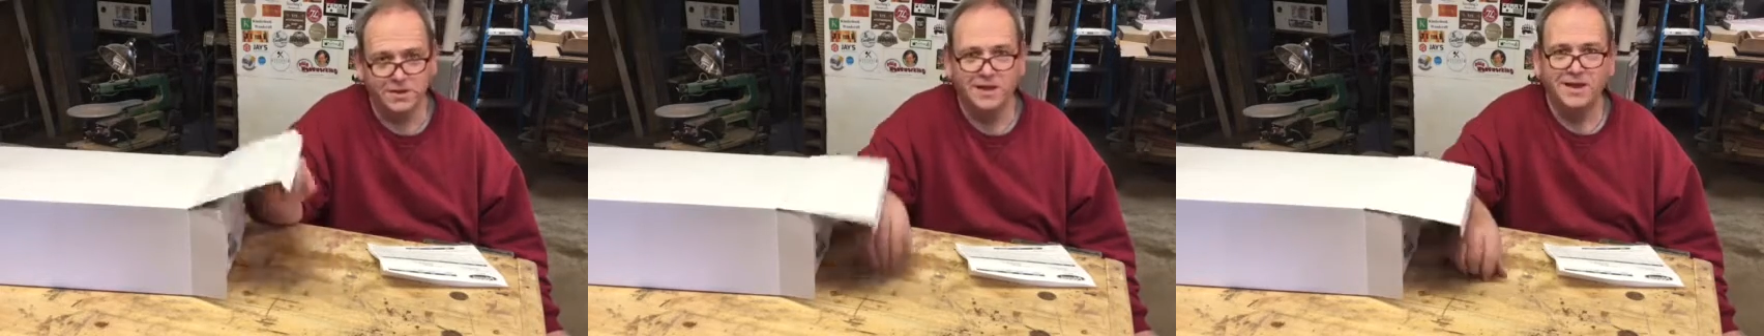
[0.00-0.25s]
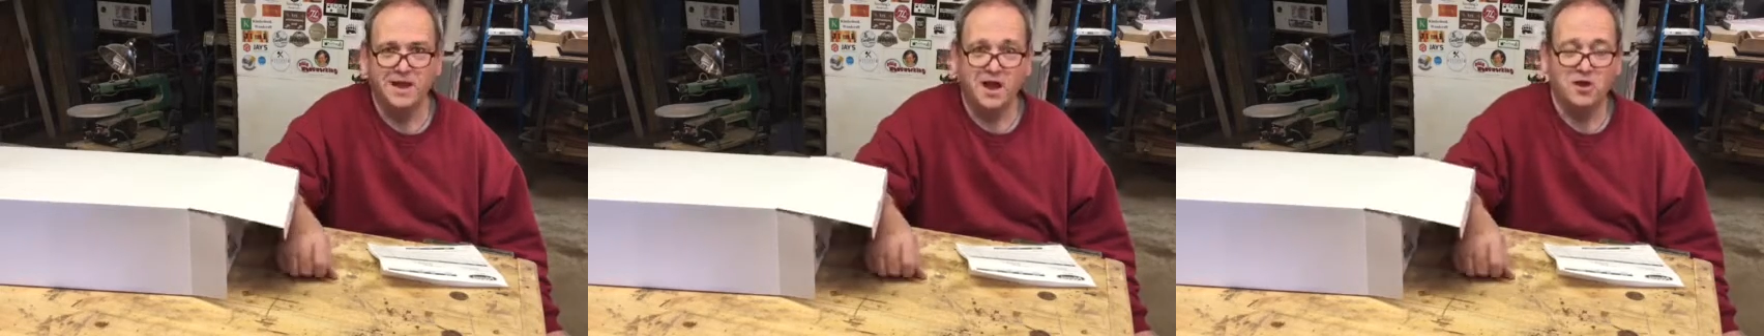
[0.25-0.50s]

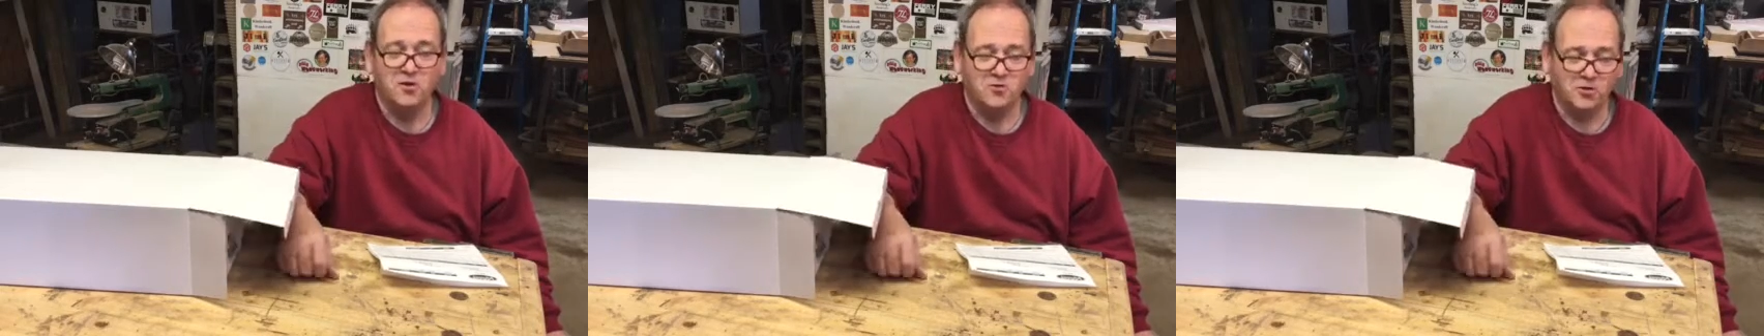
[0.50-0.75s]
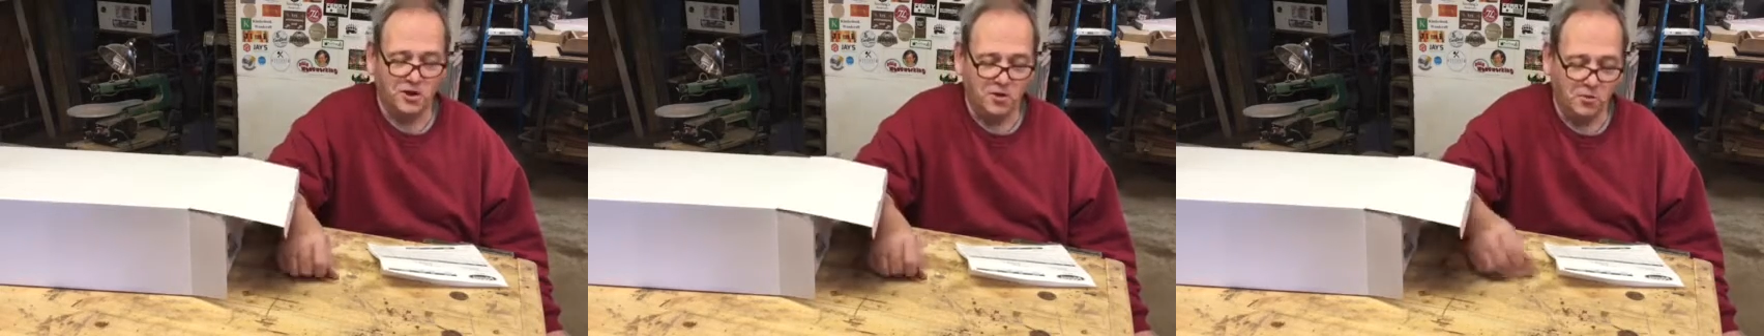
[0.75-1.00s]
it's kind of
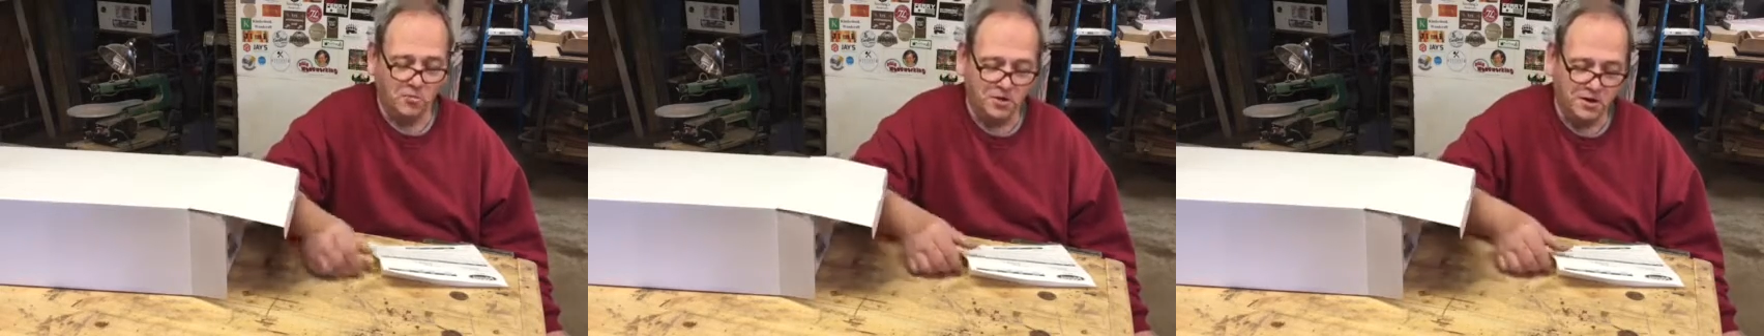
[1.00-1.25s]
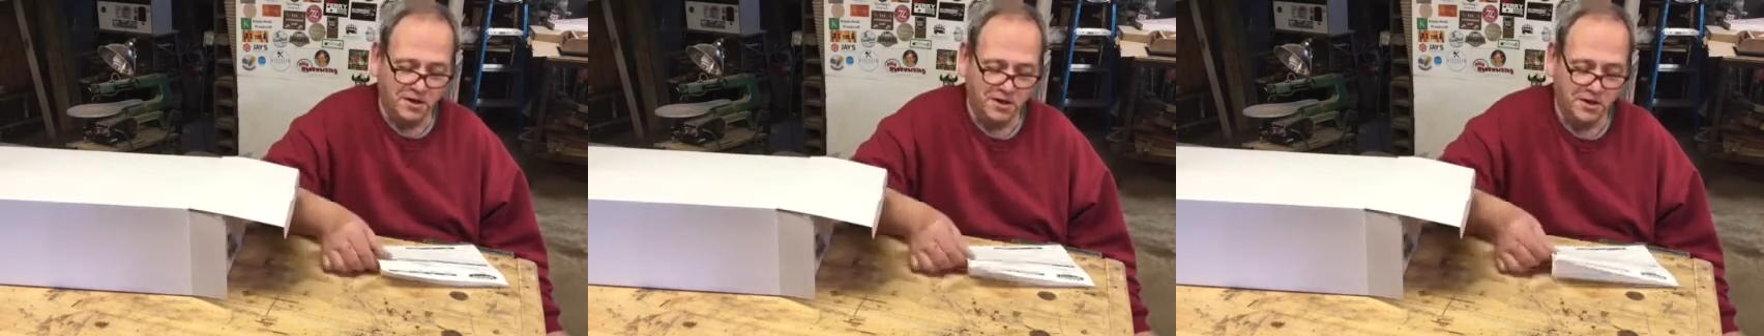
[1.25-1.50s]
already
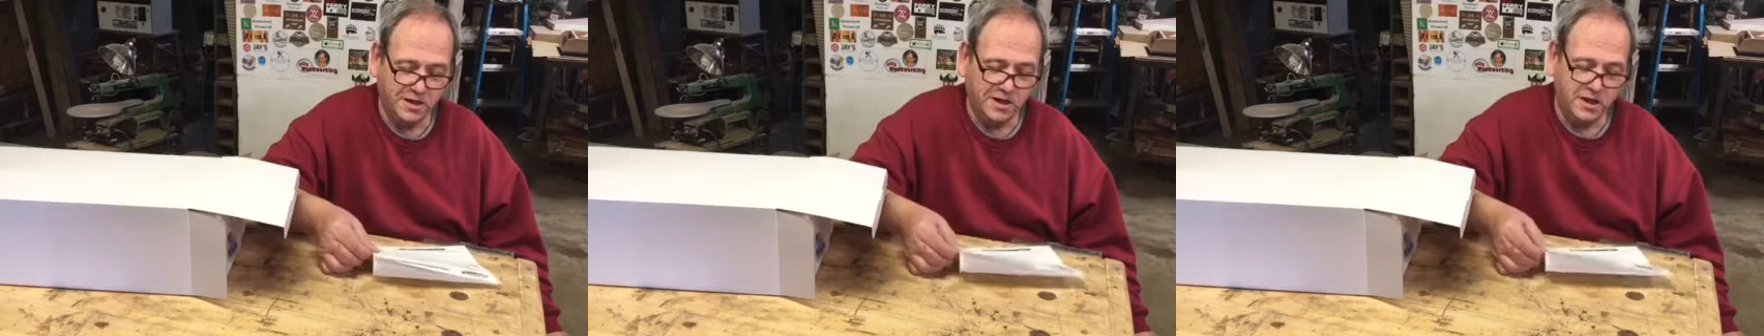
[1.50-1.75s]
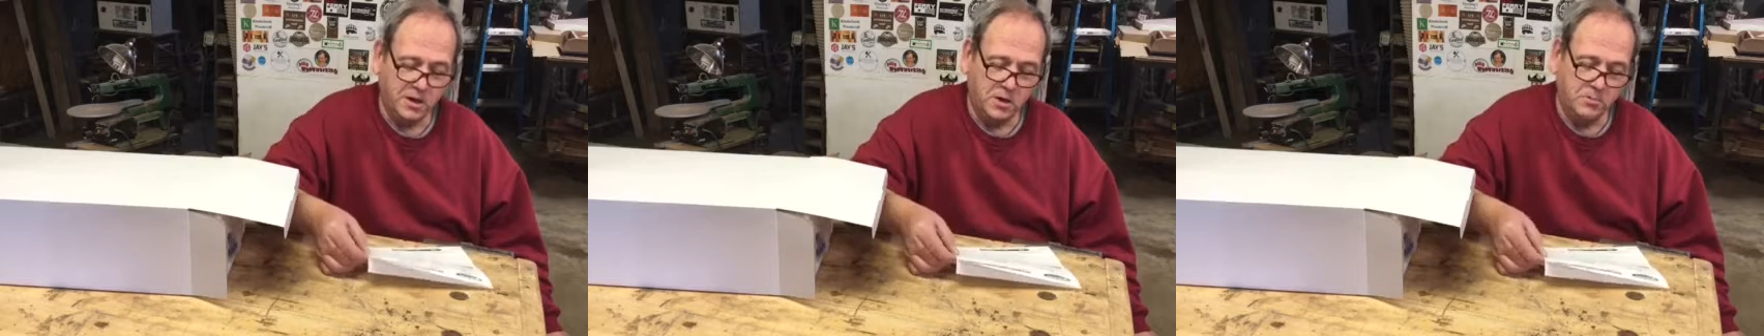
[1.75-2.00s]
open.
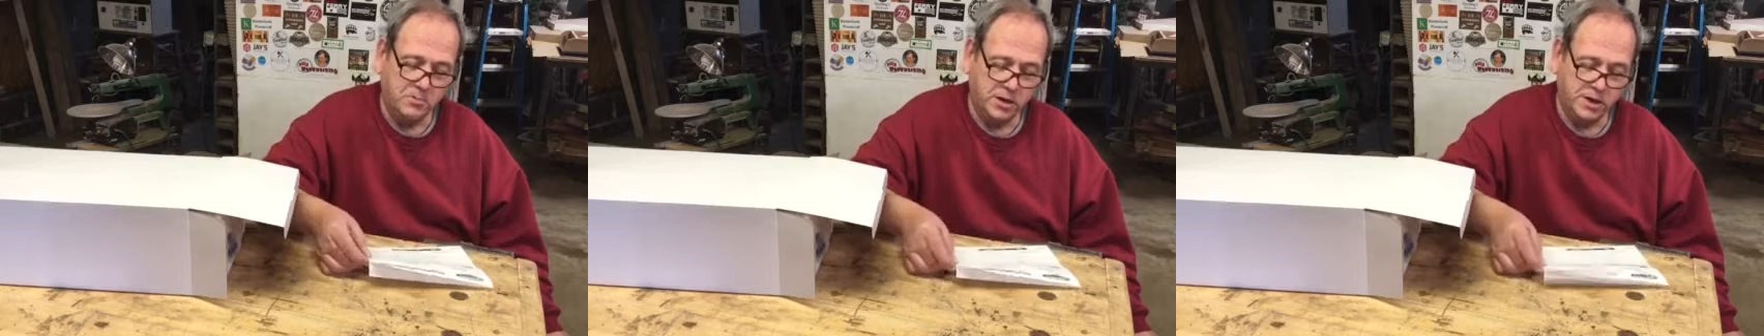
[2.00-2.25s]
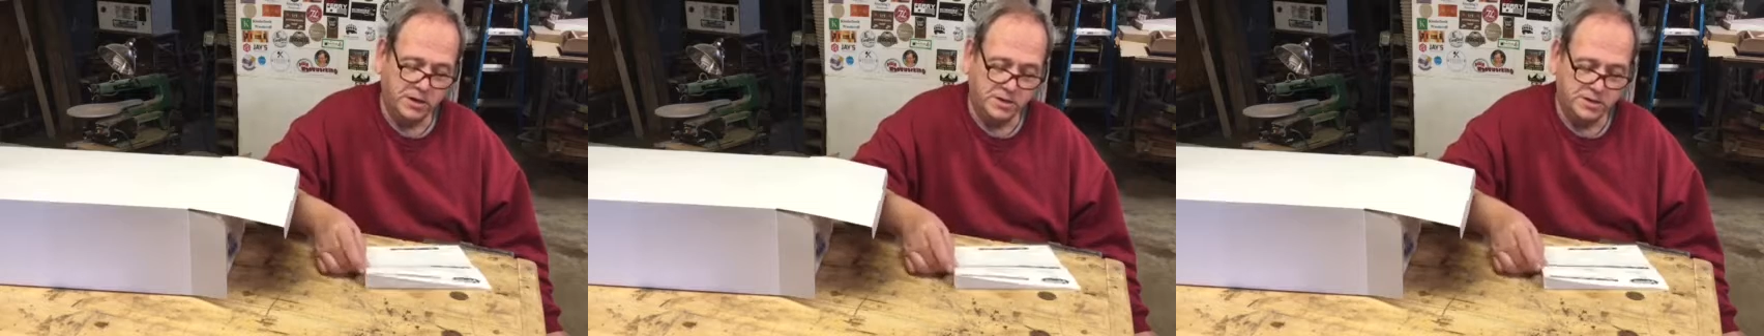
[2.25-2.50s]

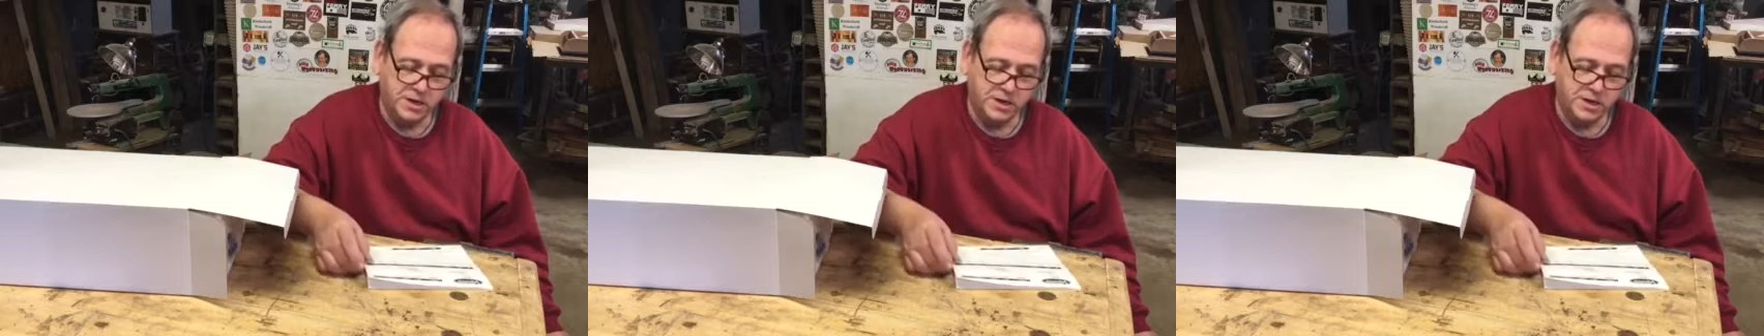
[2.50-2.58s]
But